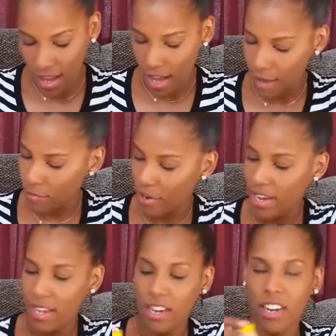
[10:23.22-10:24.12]
I
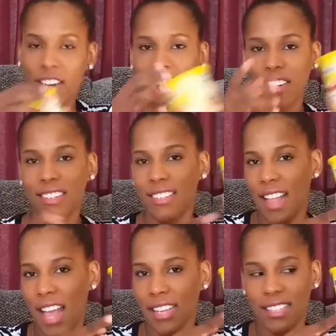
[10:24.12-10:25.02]
bring her little
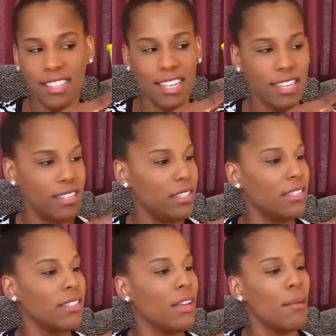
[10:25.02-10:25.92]

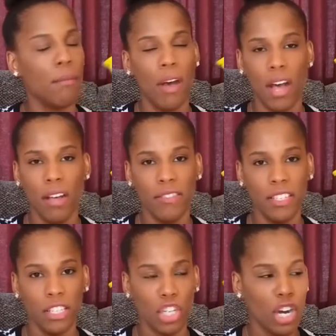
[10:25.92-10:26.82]
snacksies,
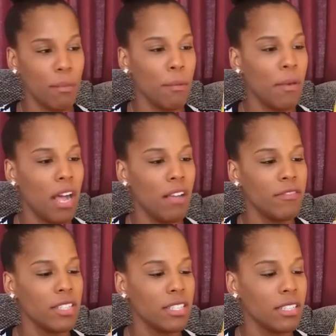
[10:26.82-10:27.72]
puffs, Gerber
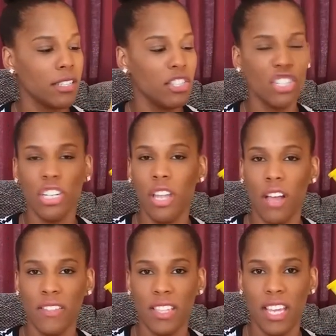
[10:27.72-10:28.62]
puffs. She
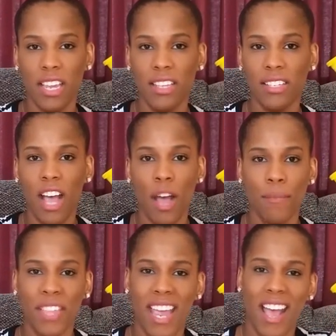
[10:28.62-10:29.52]
loves these.
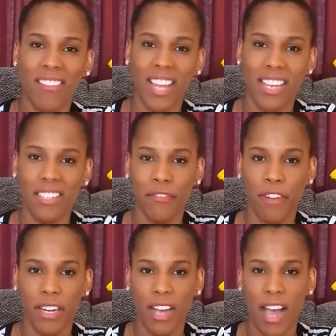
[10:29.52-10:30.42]
They have like
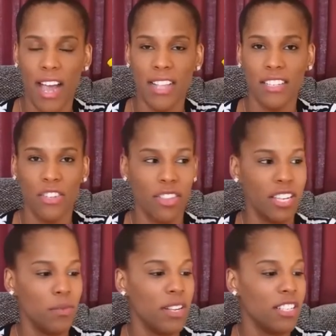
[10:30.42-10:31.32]
different kinds. So
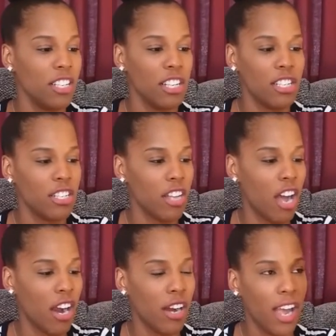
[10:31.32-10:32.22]
this one's the
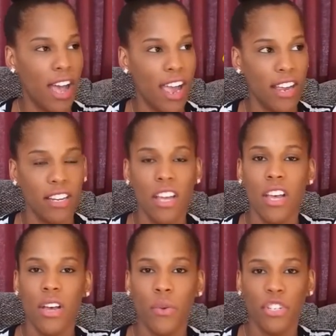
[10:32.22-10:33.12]
star kind,
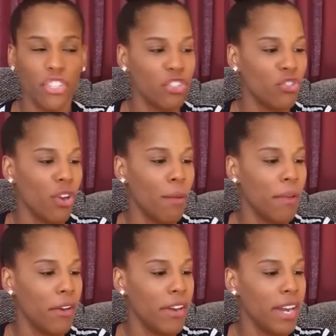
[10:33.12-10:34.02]
which is
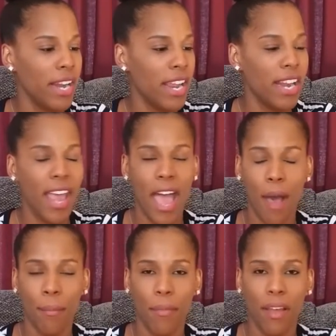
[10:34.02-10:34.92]
strawberry and
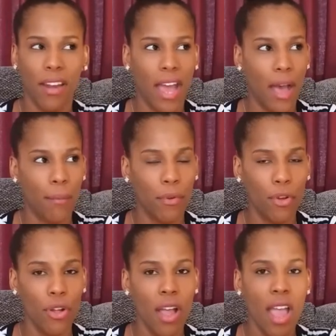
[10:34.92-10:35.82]
an
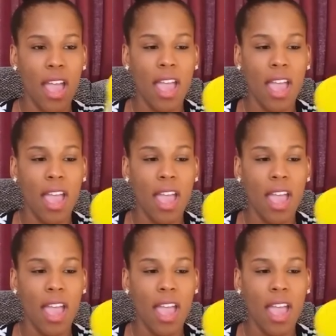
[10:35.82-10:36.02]
apple.